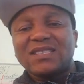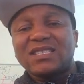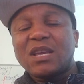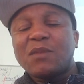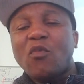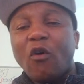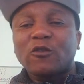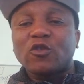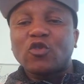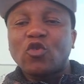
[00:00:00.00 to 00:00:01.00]
system of
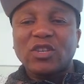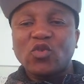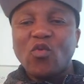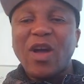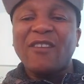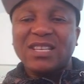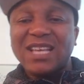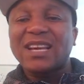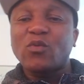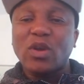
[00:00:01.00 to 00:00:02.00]
2x2 have
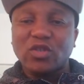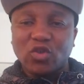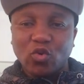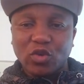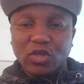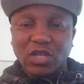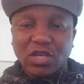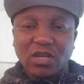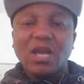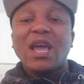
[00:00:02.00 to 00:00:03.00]
exactly one solution.
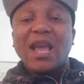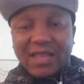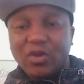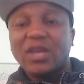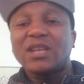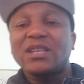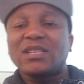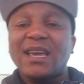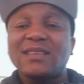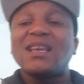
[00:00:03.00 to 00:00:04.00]
And then you can
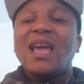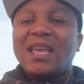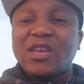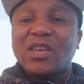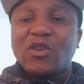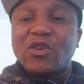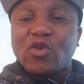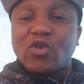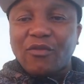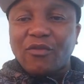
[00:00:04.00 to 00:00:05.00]
test. And then you're going to
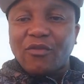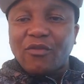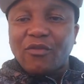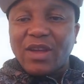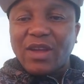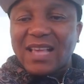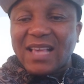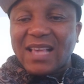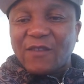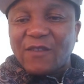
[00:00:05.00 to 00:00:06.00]
realize if you
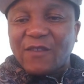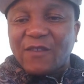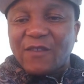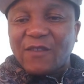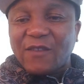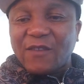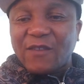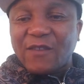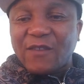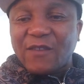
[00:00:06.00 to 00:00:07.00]
multiply the,
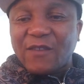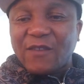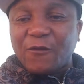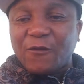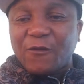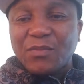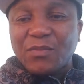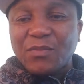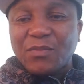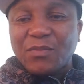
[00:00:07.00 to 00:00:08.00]
like, say,
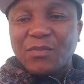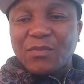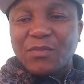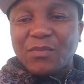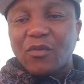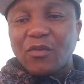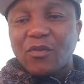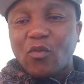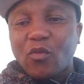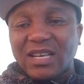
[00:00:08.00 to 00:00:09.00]
whichever which is here
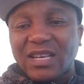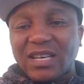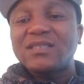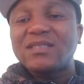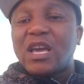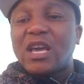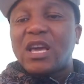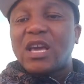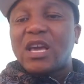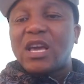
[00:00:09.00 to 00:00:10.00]
times this, is
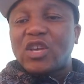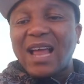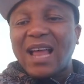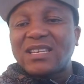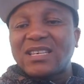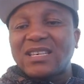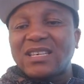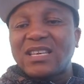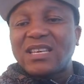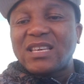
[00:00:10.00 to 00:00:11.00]
always not equal
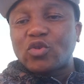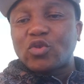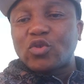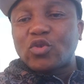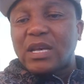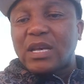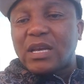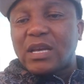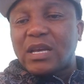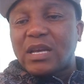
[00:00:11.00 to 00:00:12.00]
to
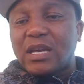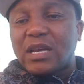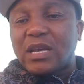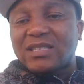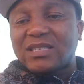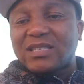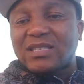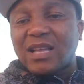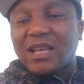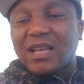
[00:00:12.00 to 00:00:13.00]
this time there. For this
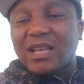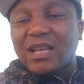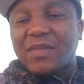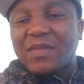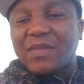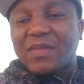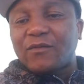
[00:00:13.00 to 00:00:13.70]
case, 7